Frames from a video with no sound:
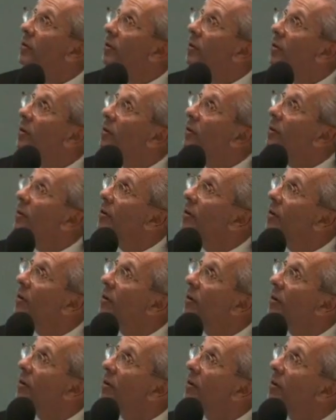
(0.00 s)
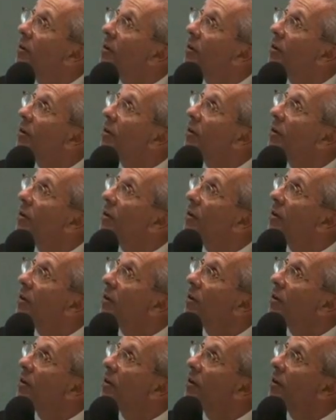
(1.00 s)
(silence)